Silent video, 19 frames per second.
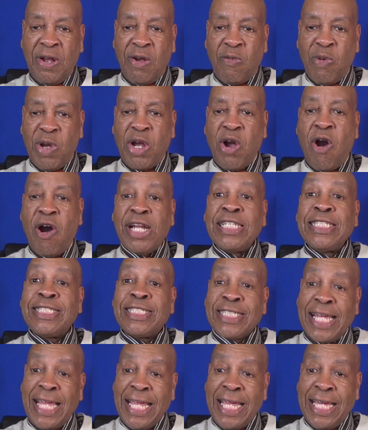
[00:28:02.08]
regarding
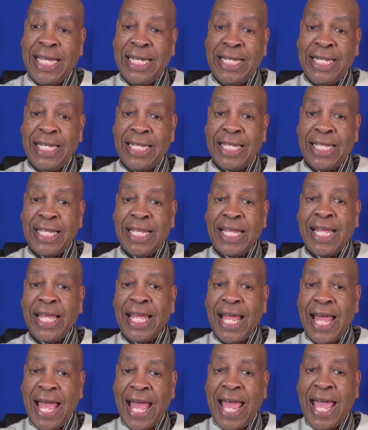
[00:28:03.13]
sin
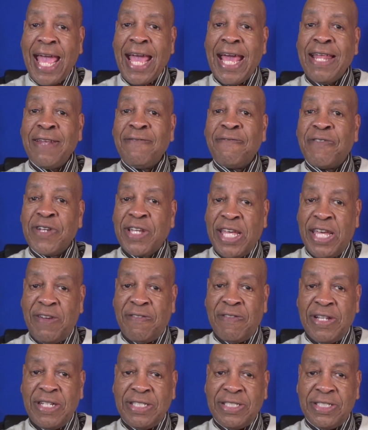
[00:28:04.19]
and
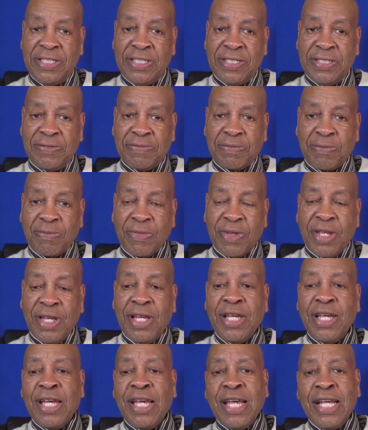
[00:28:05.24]
forgiveness.
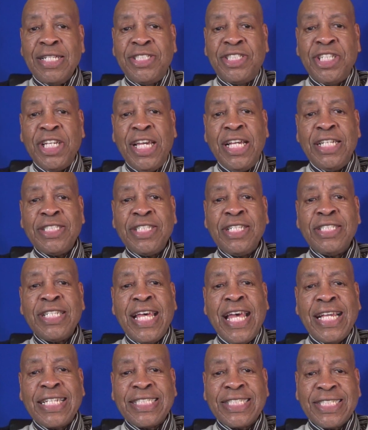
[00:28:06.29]
Jesus
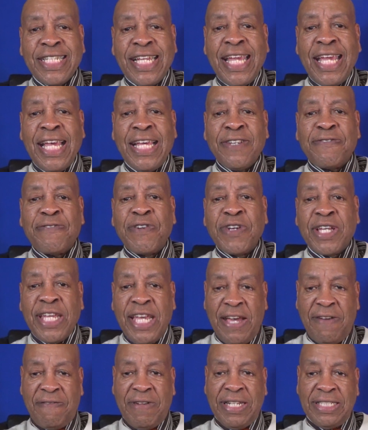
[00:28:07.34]
extends
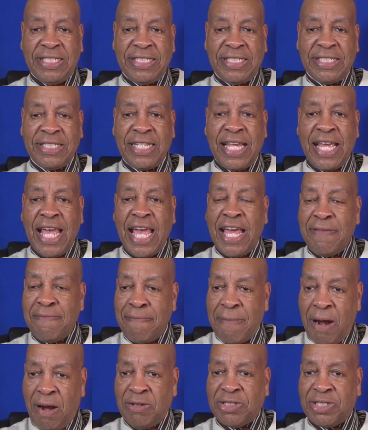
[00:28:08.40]
forgiveness
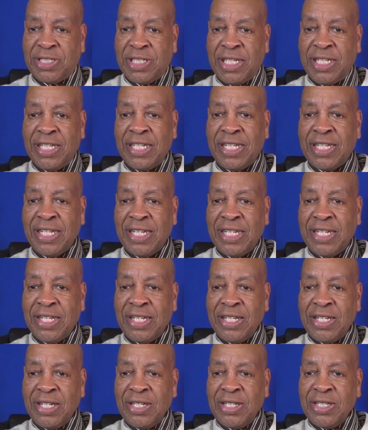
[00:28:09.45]
and mercy
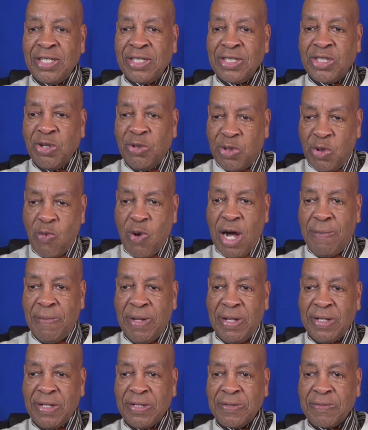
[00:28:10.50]
to the
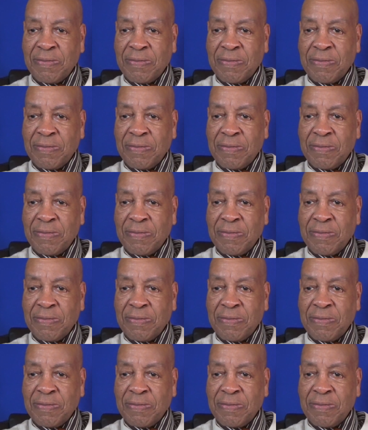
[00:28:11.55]
woman,